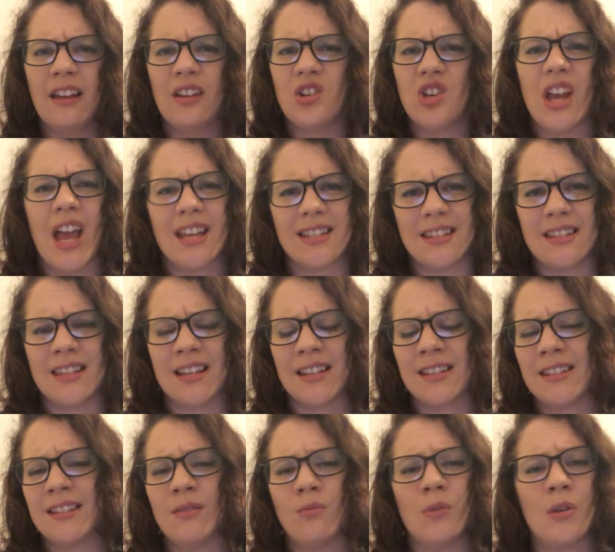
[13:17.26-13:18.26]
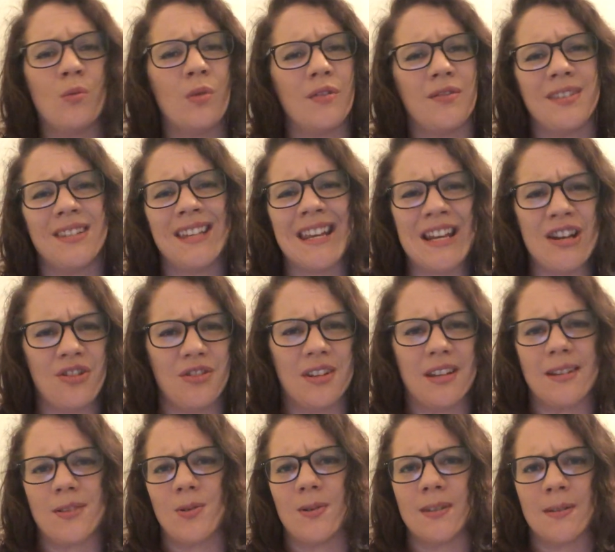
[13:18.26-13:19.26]
she hasn't dusted. We would have seen her
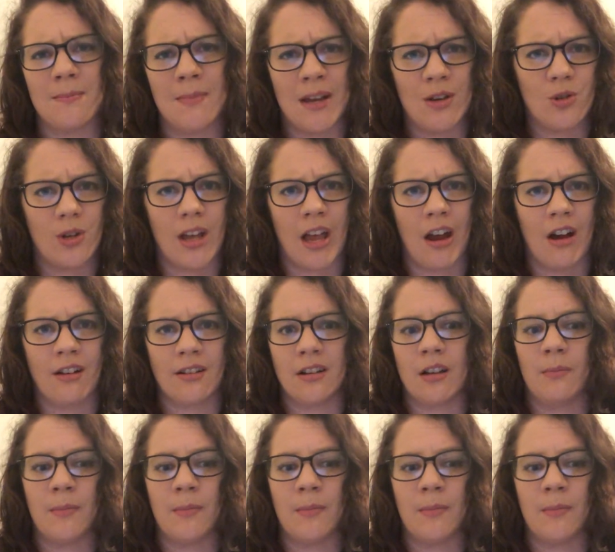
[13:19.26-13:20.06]
dust. She's a major character.